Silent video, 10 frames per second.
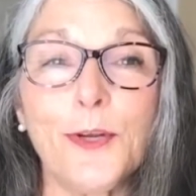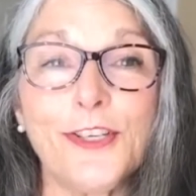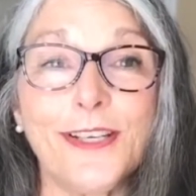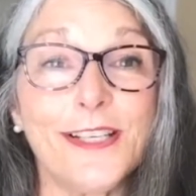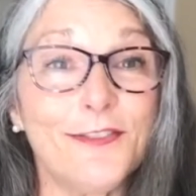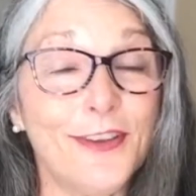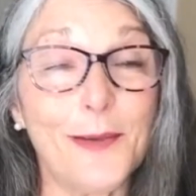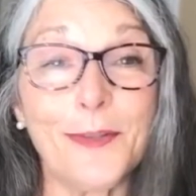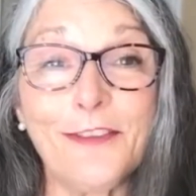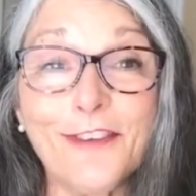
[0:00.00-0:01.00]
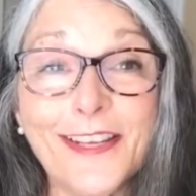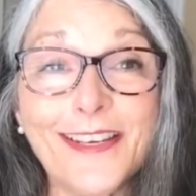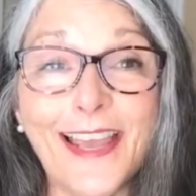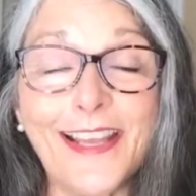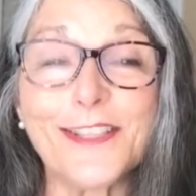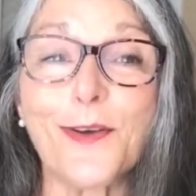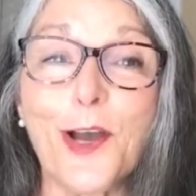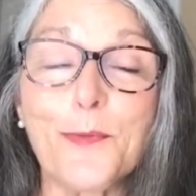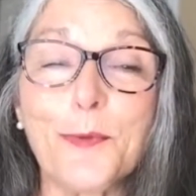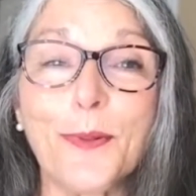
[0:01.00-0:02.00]
which is Family Fun Day. So I
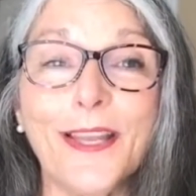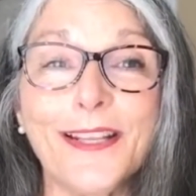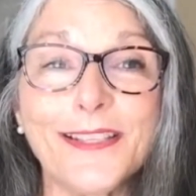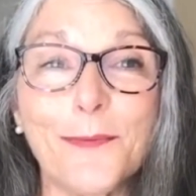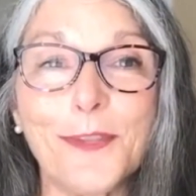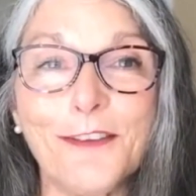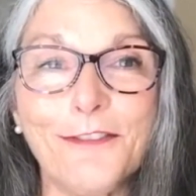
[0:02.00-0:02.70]
hope you plan something